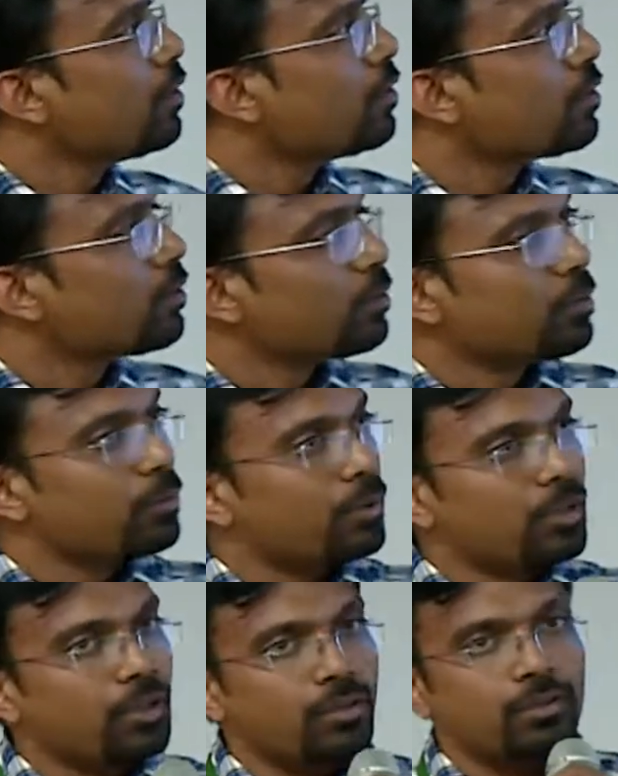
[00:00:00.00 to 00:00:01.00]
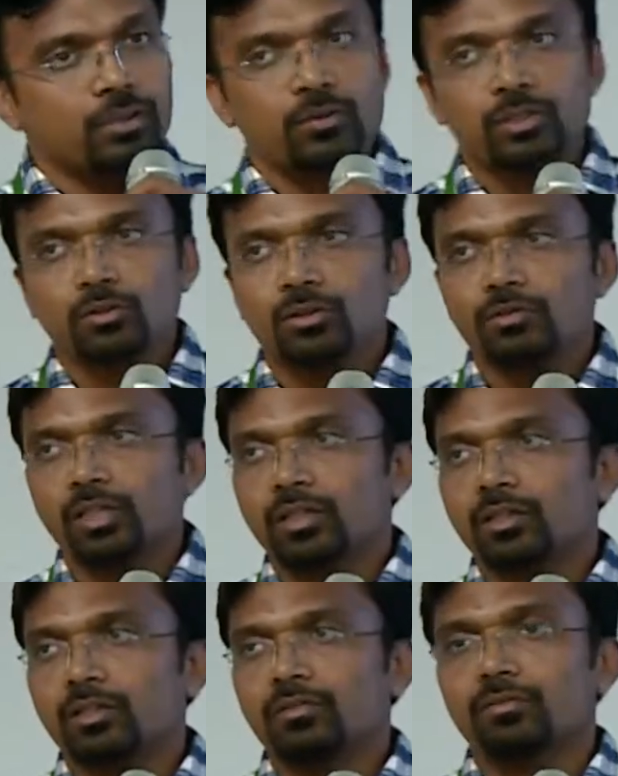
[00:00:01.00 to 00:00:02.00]
So this was not
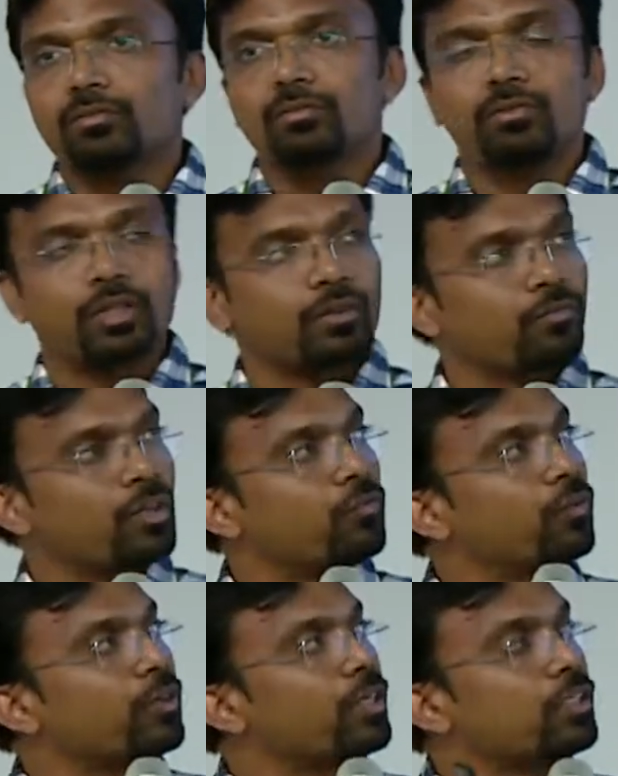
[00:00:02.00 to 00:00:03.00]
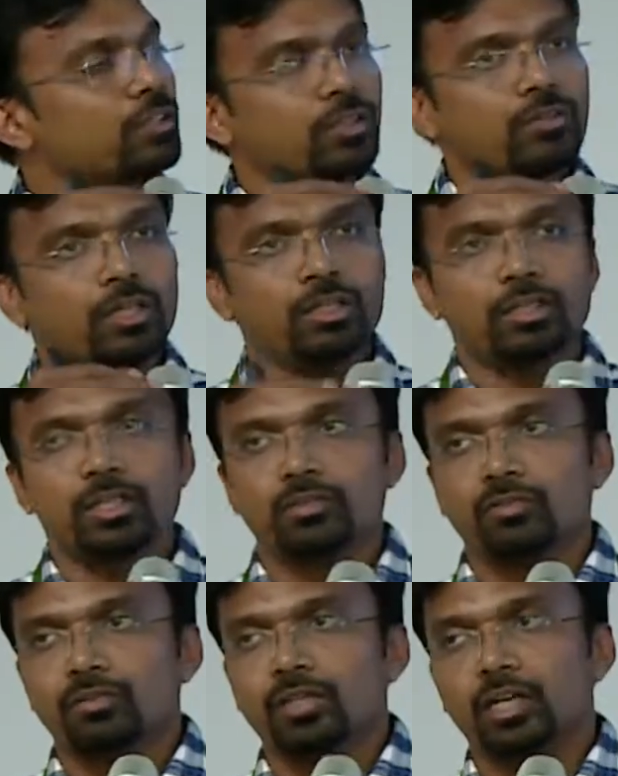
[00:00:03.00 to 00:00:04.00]
working well for us in case
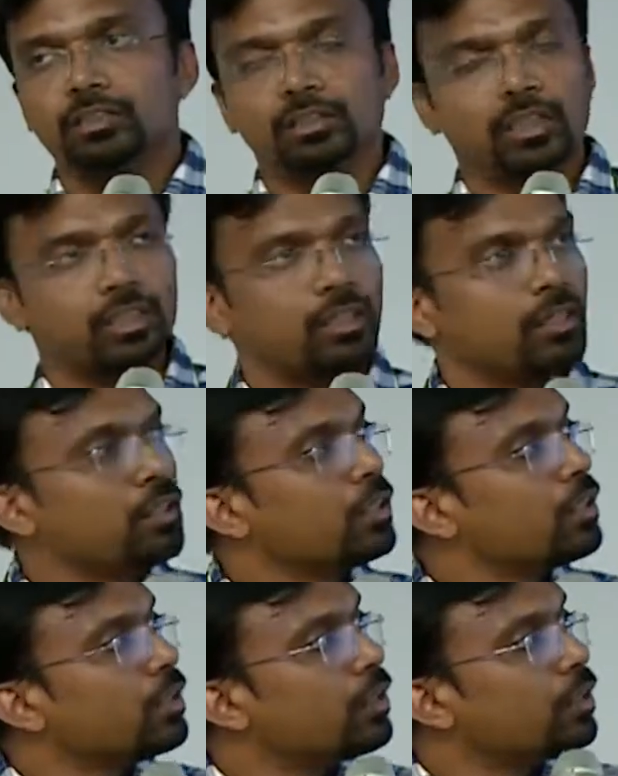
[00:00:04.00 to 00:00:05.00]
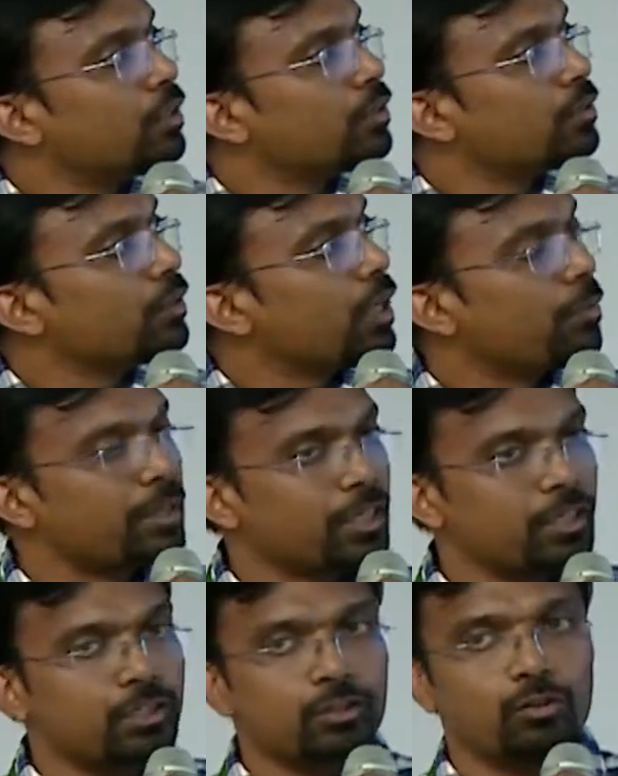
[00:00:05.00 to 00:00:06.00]
of a large-scale
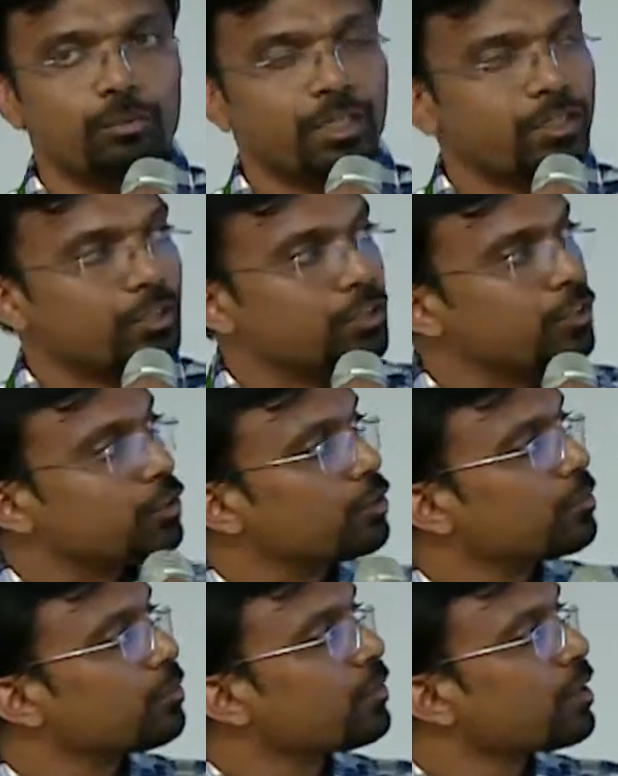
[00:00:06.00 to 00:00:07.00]
upgrades or maintenances.